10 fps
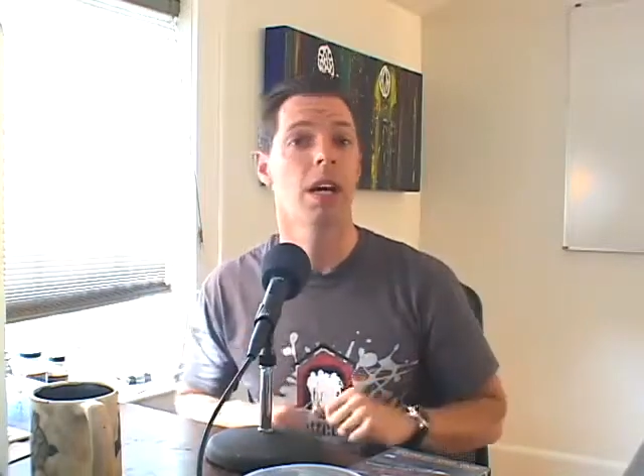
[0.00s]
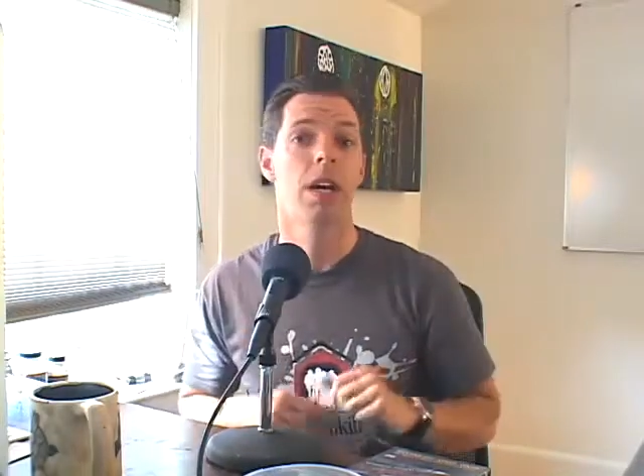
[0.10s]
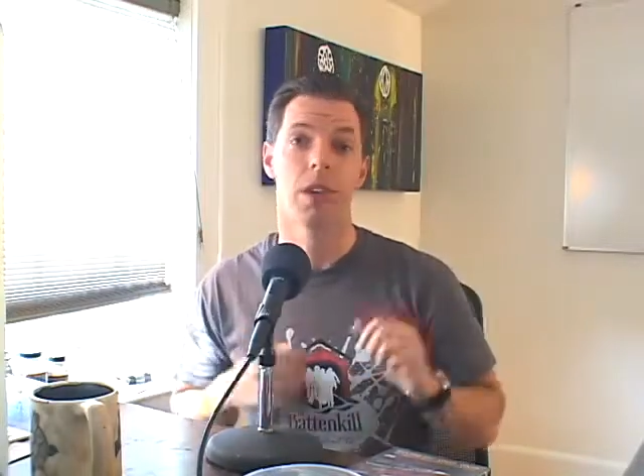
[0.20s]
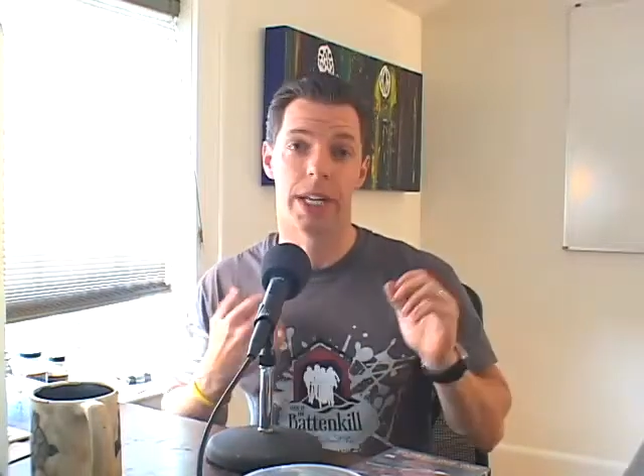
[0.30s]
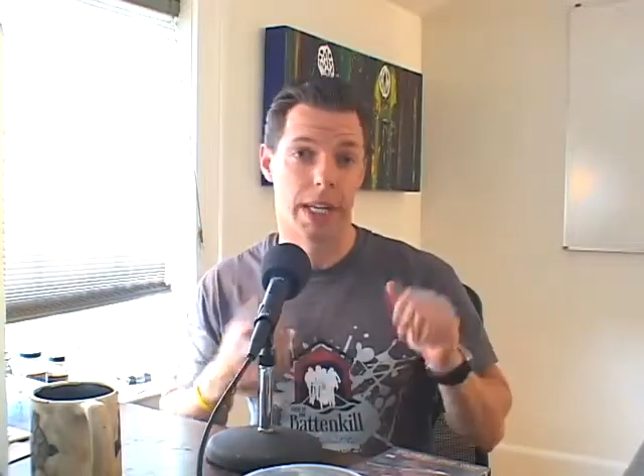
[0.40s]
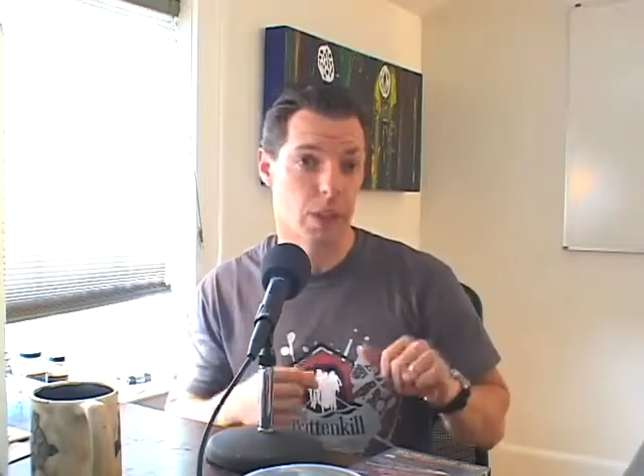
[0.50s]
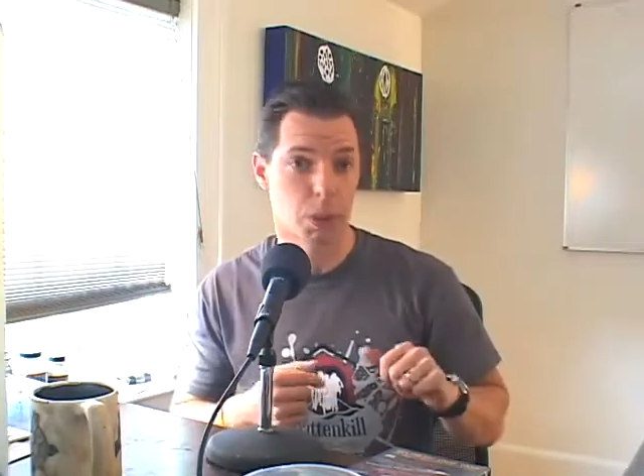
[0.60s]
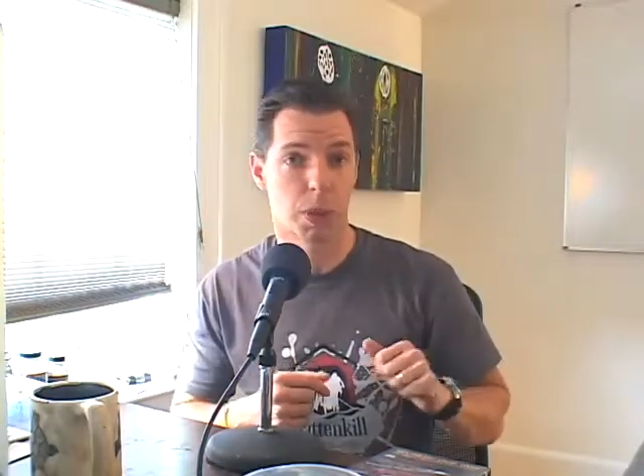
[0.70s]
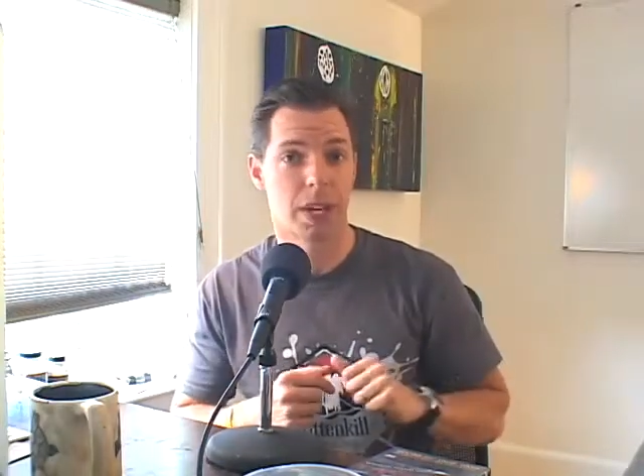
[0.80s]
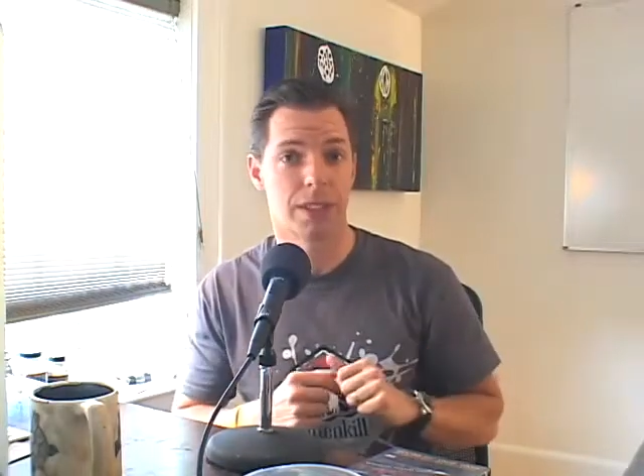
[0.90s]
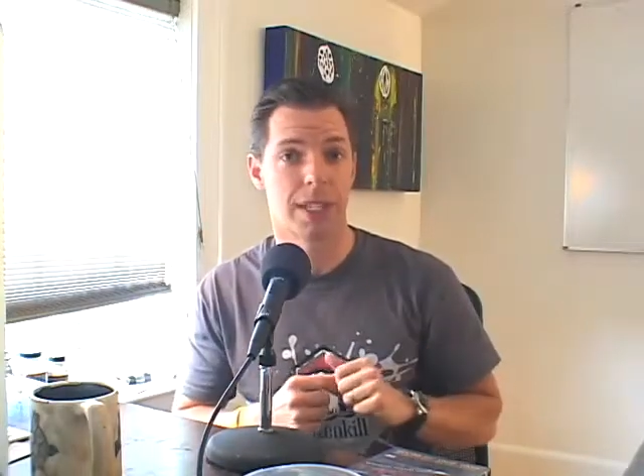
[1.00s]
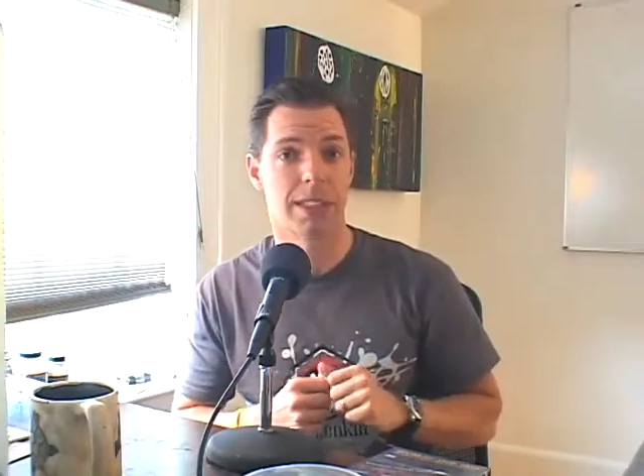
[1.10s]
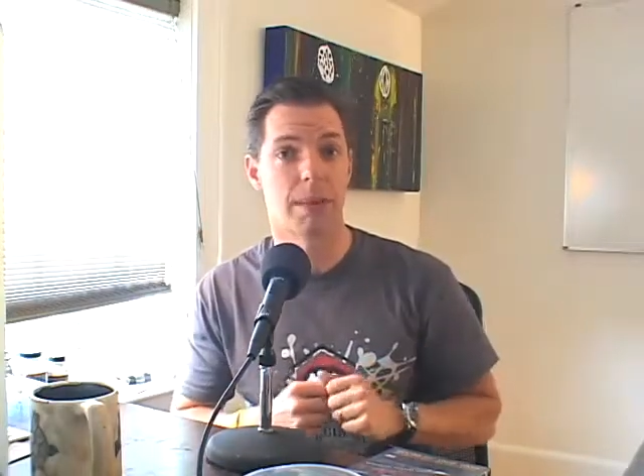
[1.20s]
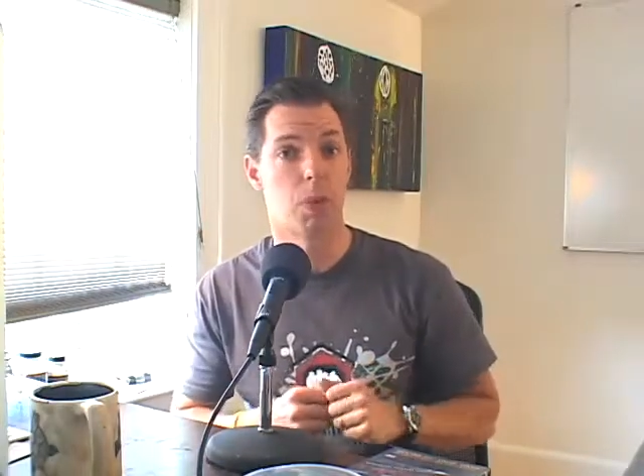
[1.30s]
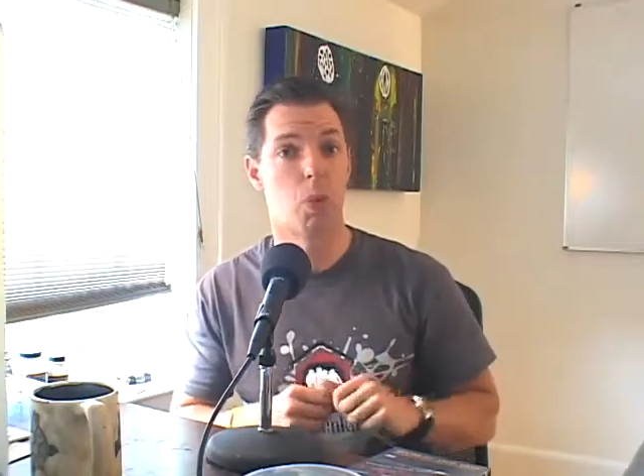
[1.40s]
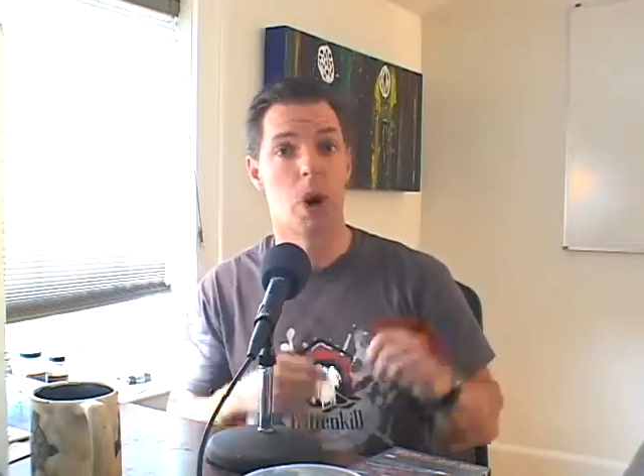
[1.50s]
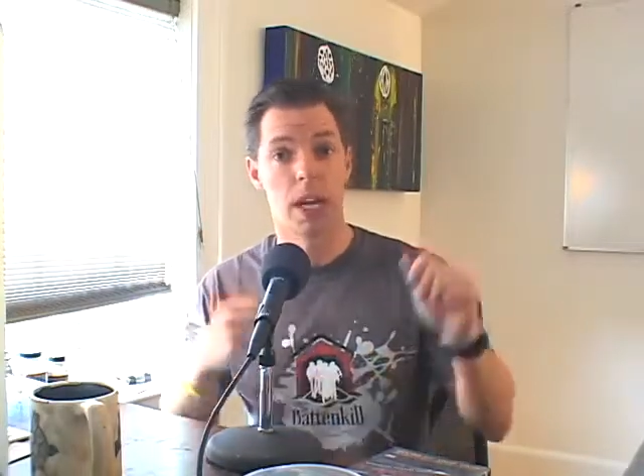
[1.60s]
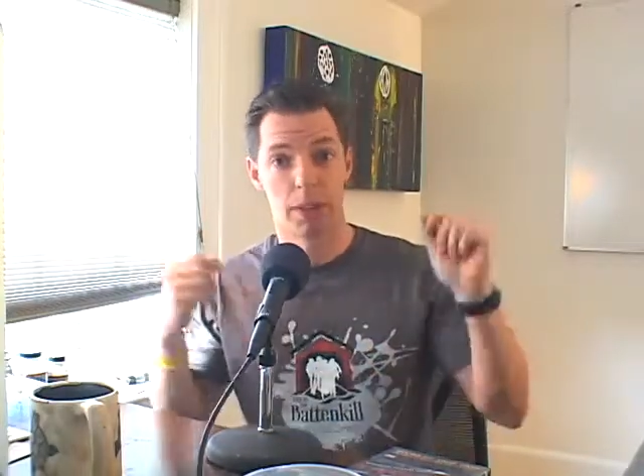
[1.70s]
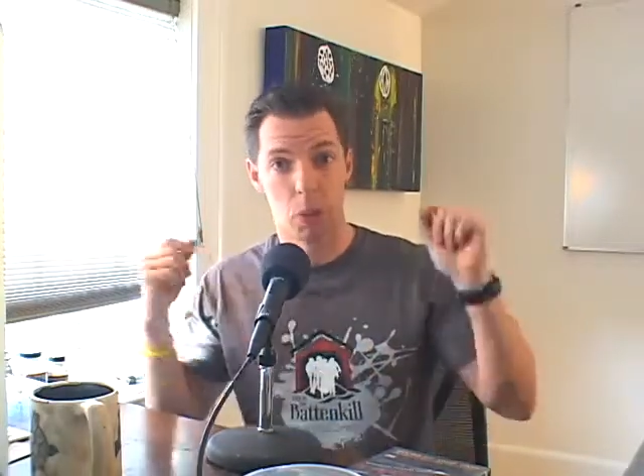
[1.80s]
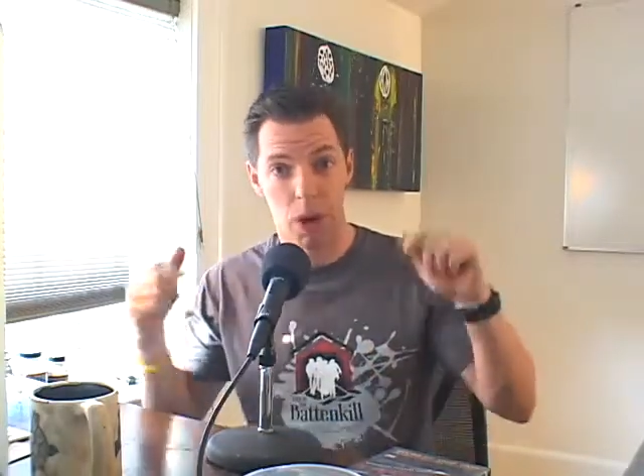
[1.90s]
You can get those workouts anytime you want.
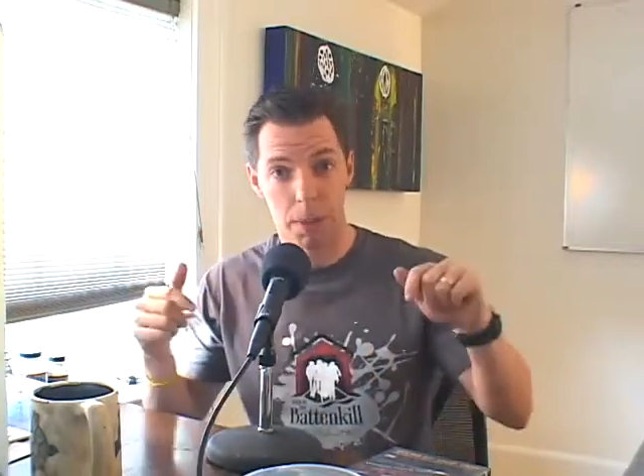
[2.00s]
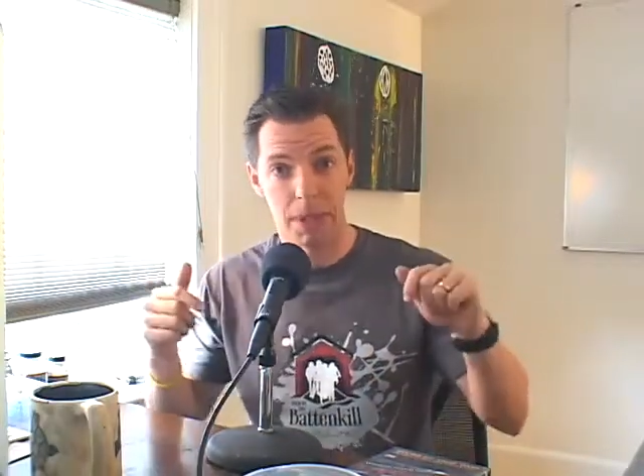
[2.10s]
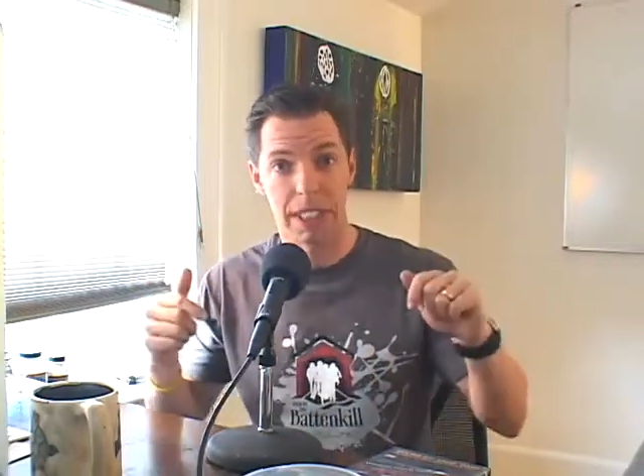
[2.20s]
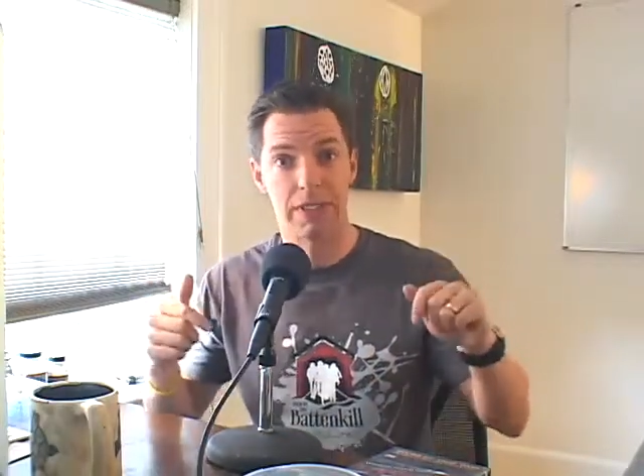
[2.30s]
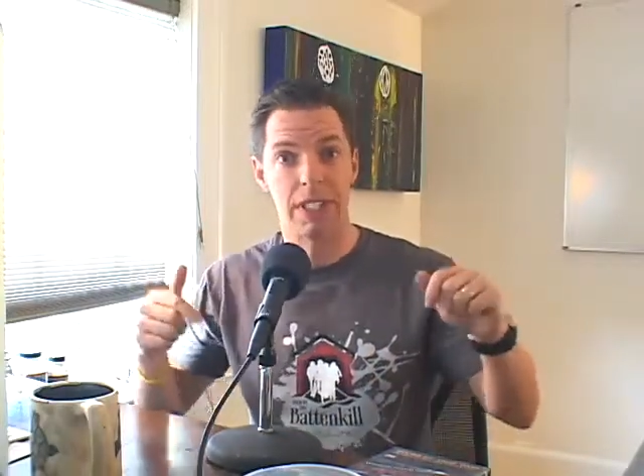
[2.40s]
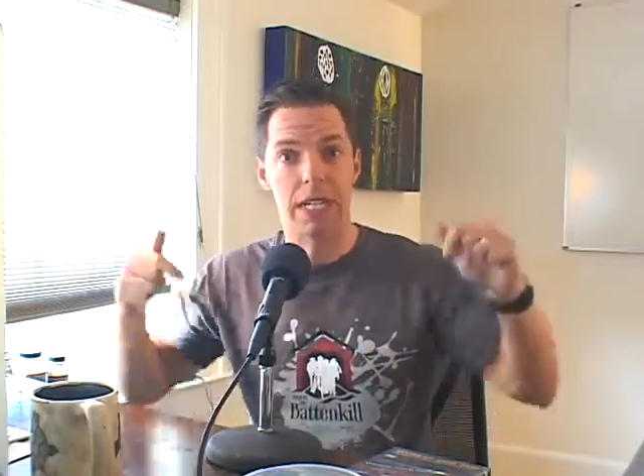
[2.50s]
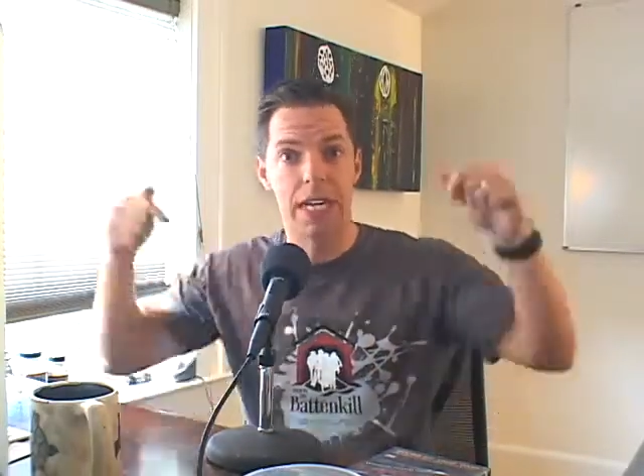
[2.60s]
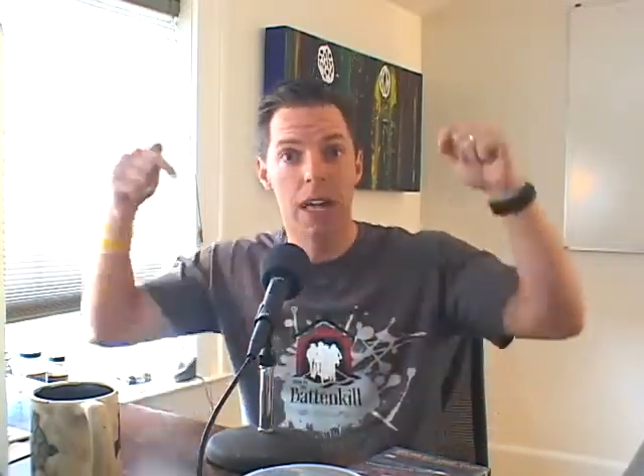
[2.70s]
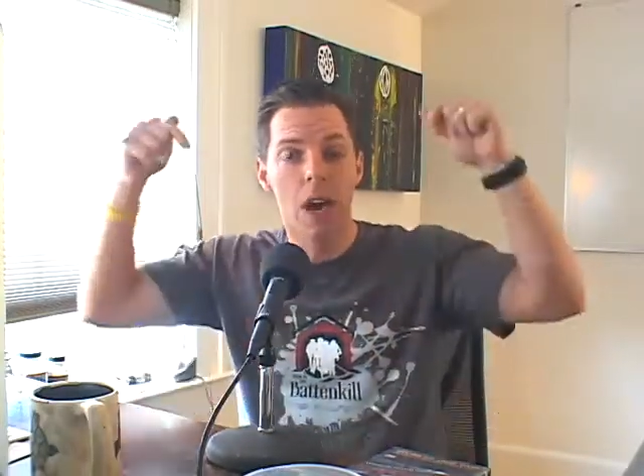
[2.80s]
If you want them on DVD,